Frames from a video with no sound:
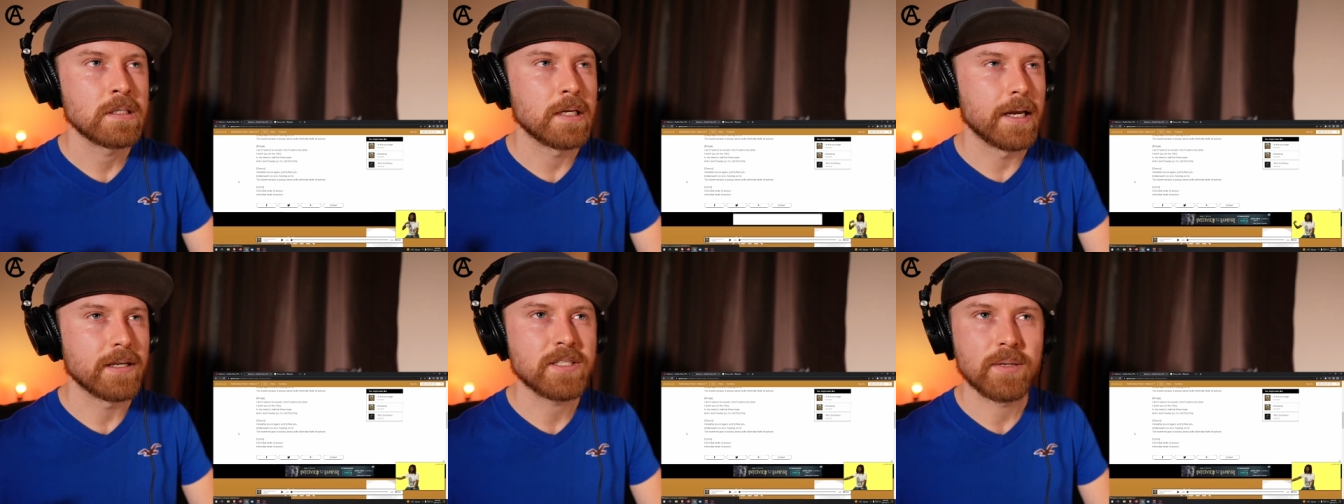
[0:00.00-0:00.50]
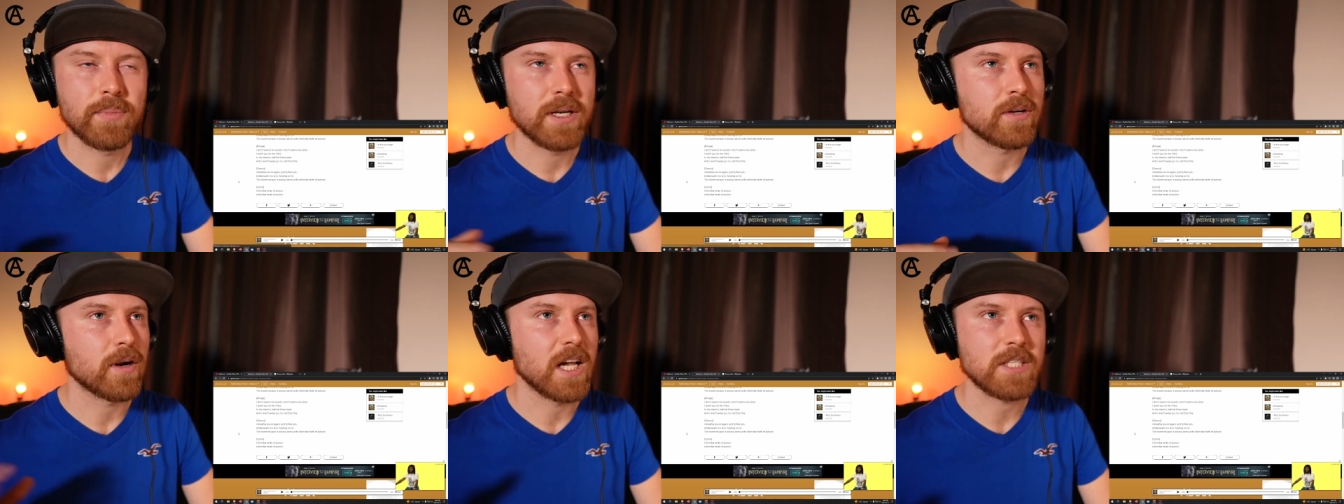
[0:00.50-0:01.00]
Yeah,
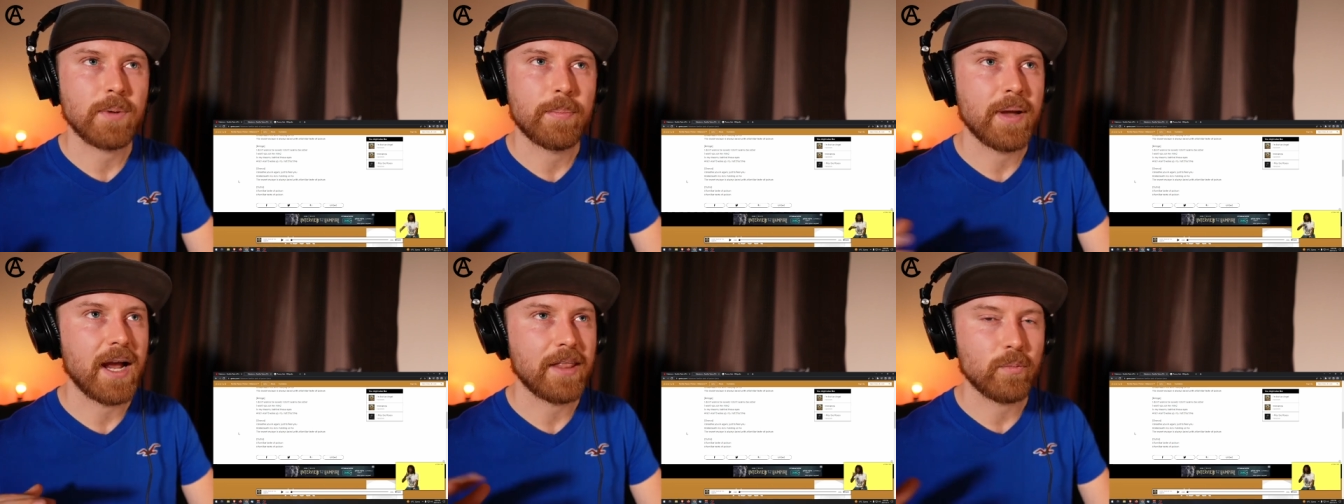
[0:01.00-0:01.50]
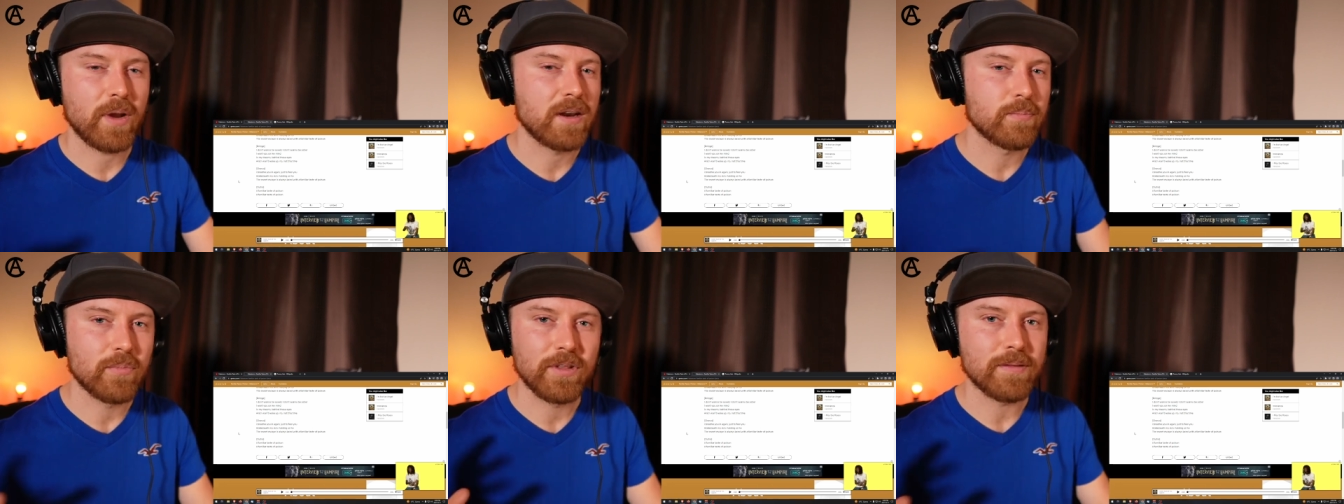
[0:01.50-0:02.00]
somebody crossed my path and we had
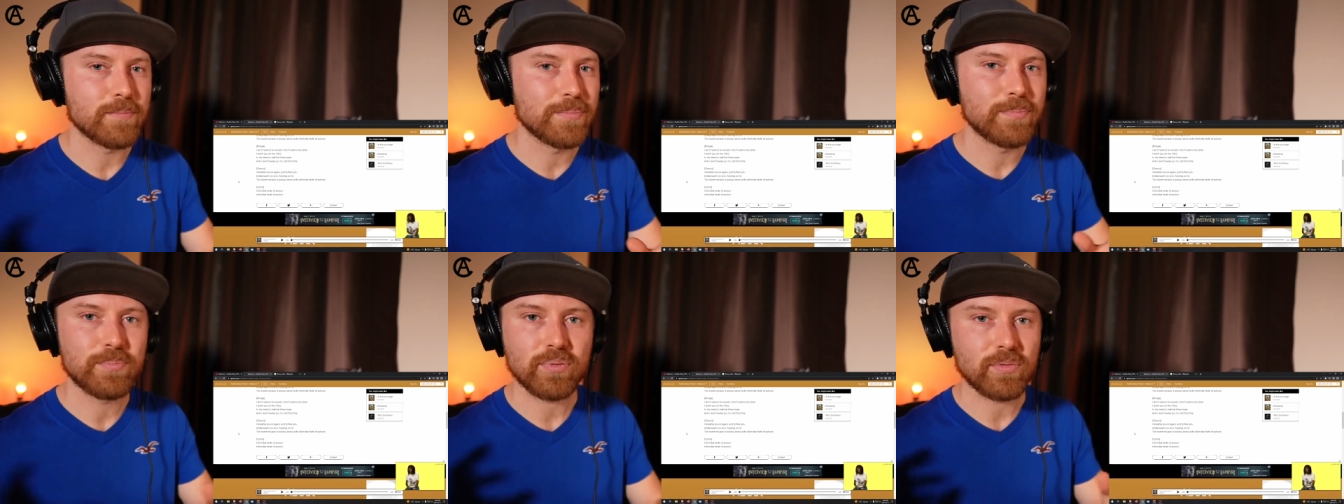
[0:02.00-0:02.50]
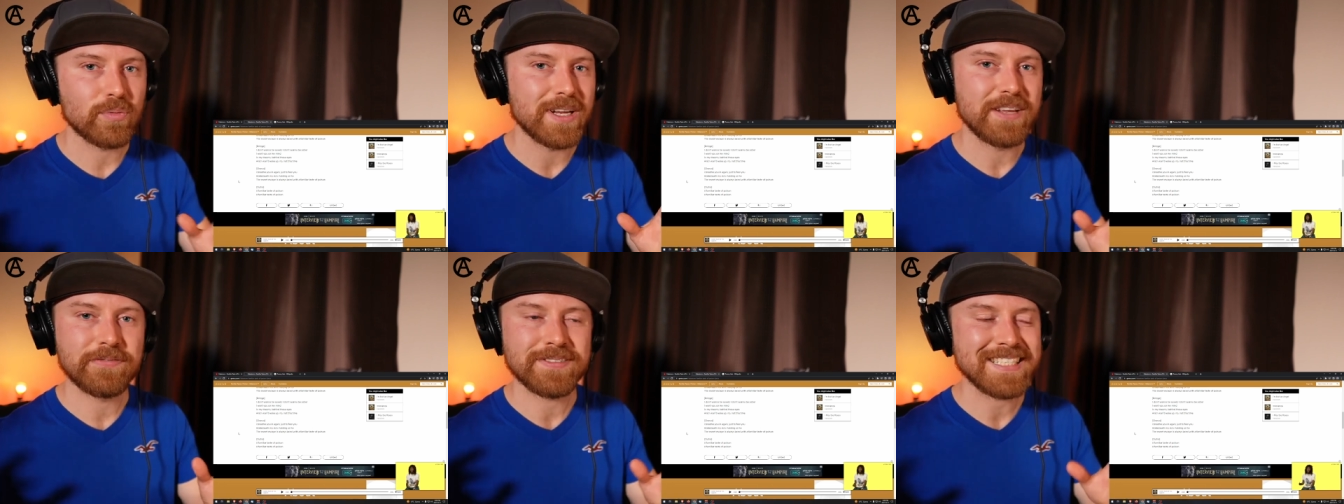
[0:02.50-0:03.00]
a really
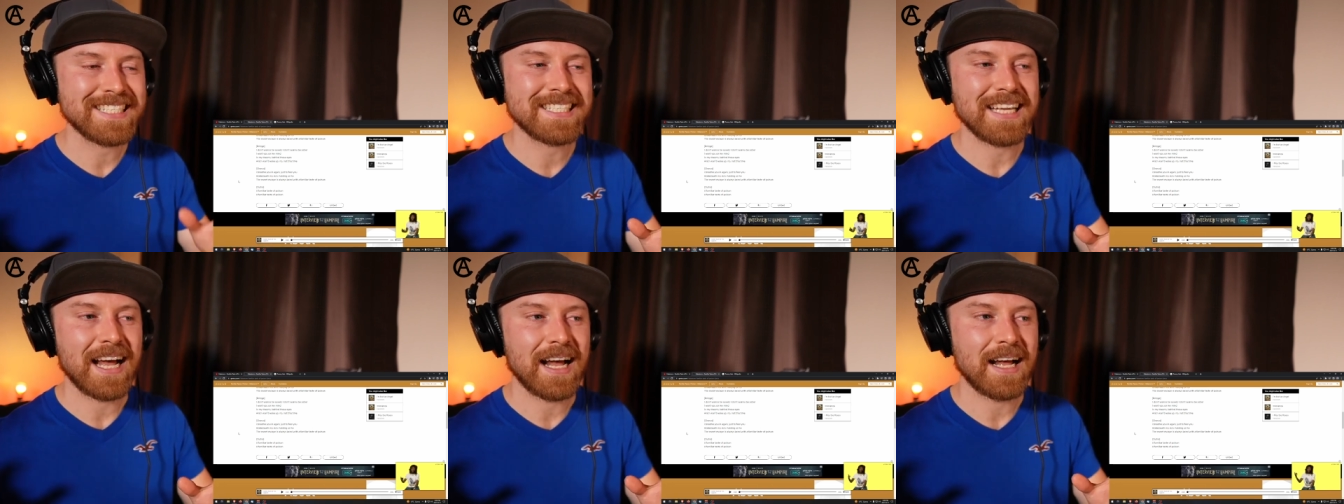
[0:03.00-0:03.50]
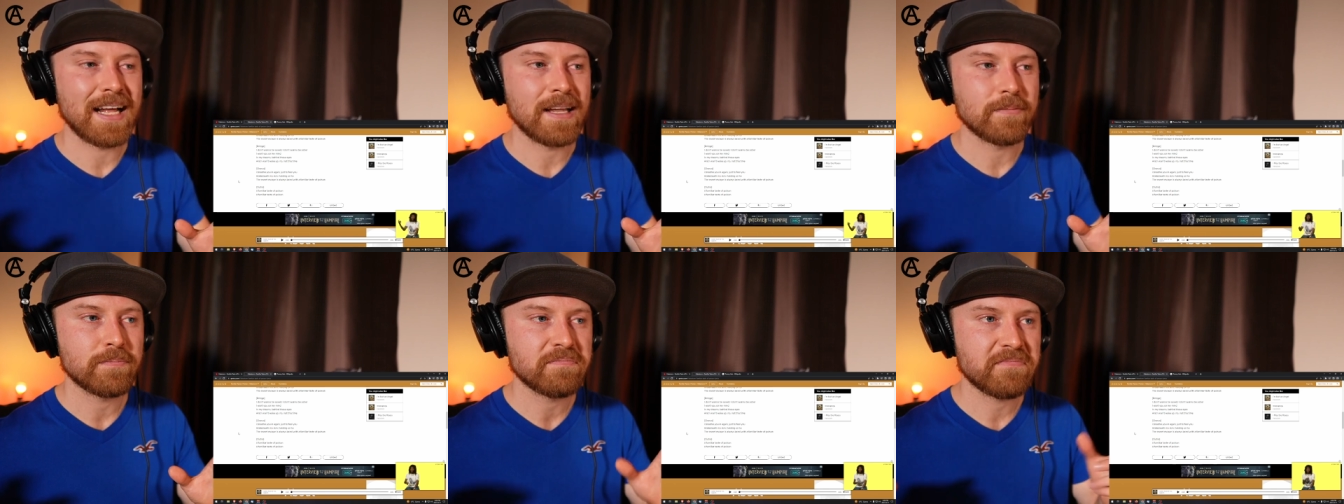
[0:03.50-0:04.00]
brief uh,
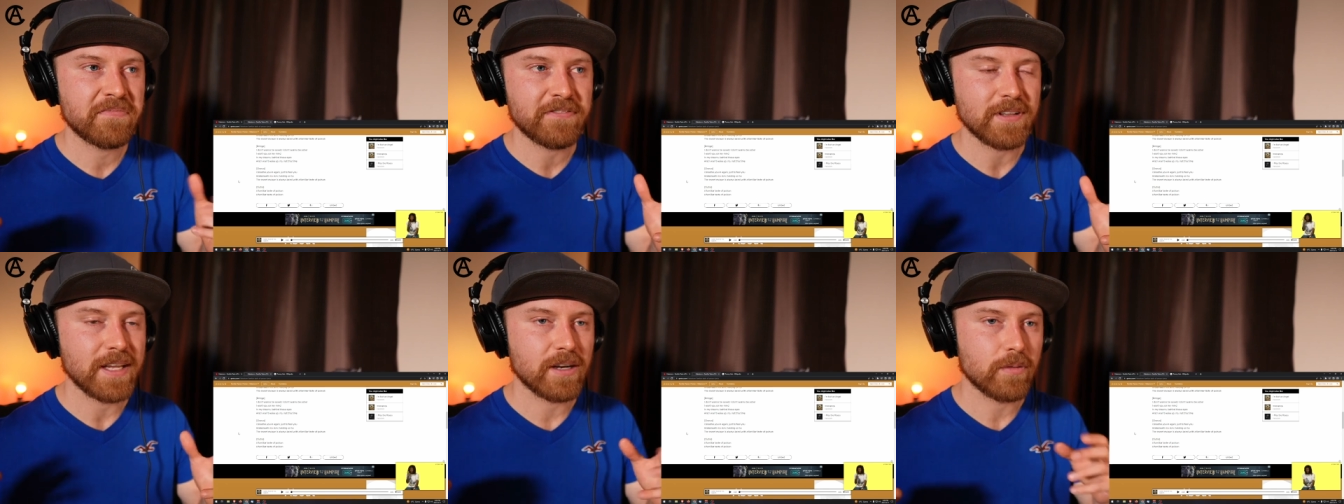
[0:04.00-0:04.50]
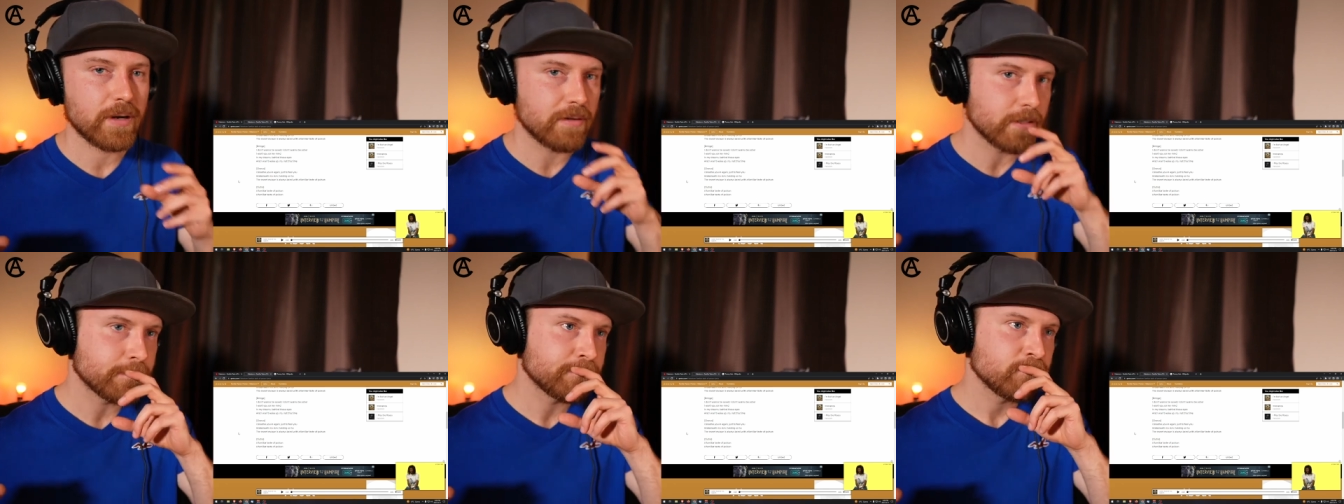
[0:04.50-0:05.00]
fling or
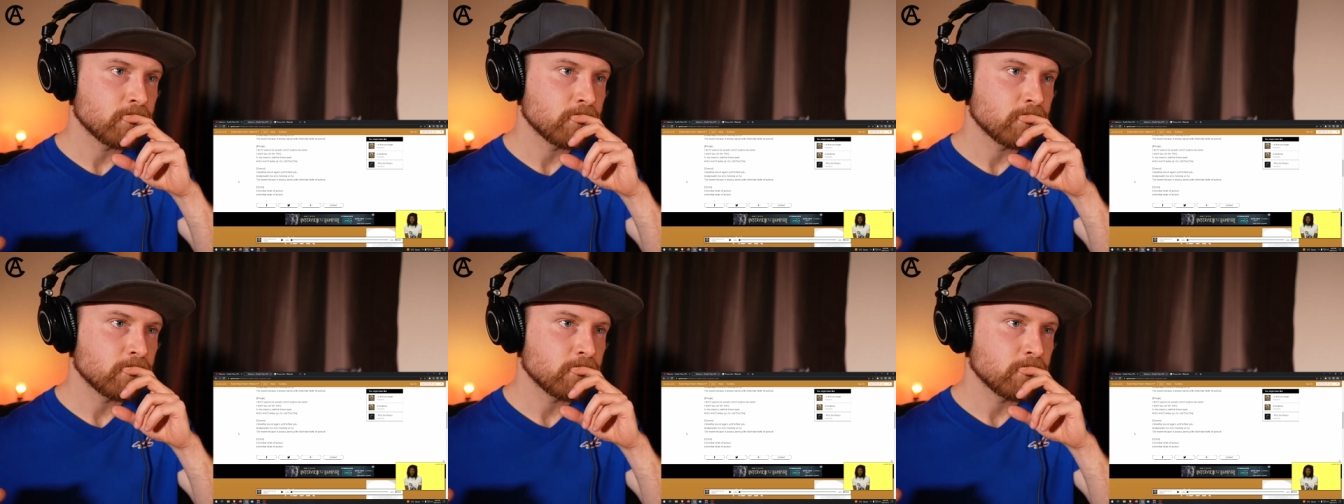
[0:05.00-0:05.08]
whatever.